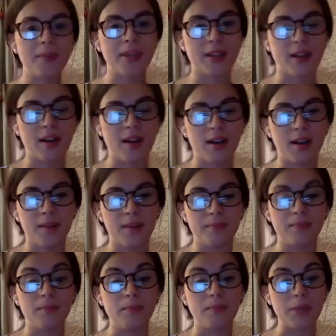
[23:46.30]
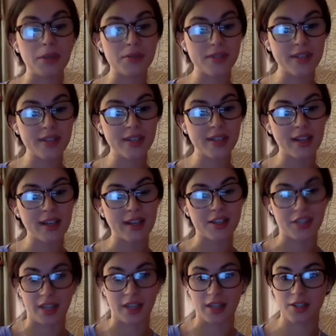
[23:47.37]
what about you?
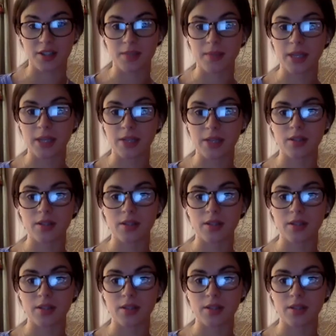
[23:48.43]
What's your major?